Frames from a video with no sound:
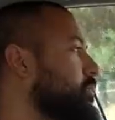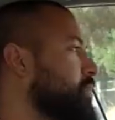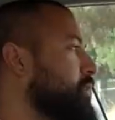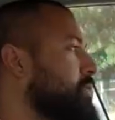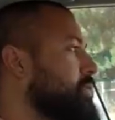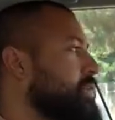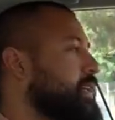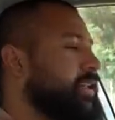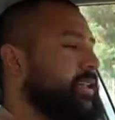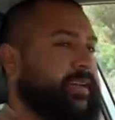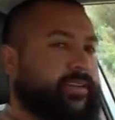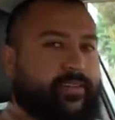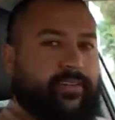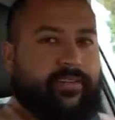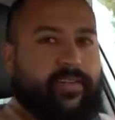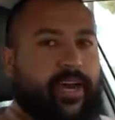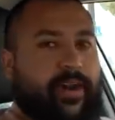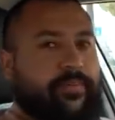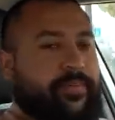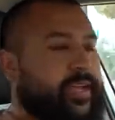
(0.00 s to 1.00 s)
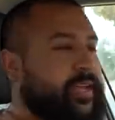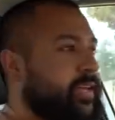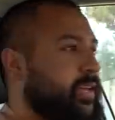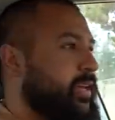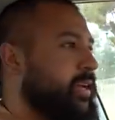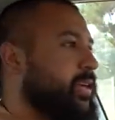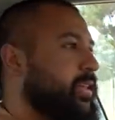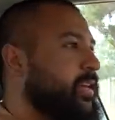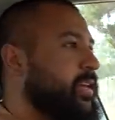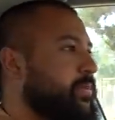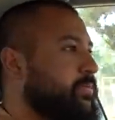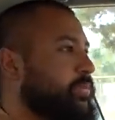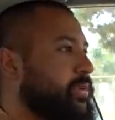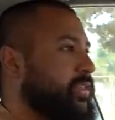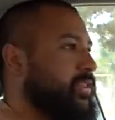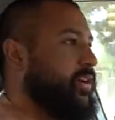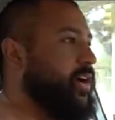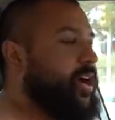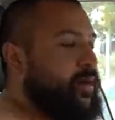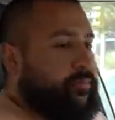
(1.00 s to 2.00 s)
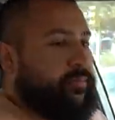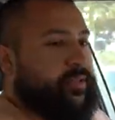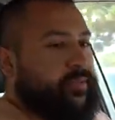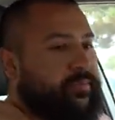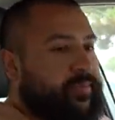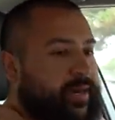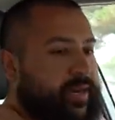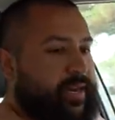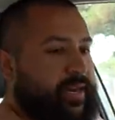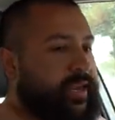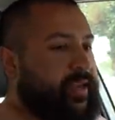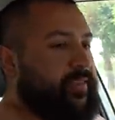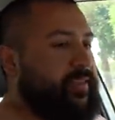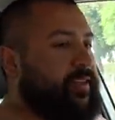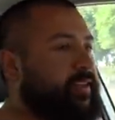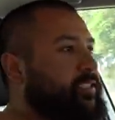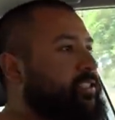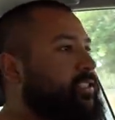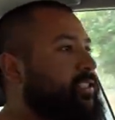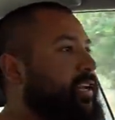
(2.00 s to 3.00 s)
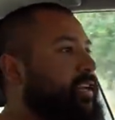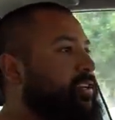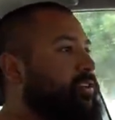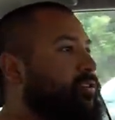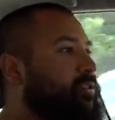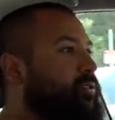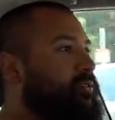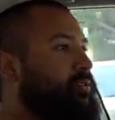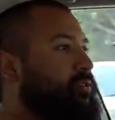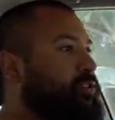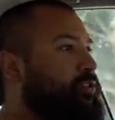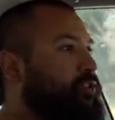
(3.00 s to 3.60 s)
People that like to dominate, kill it, but they're humble about it and they just like to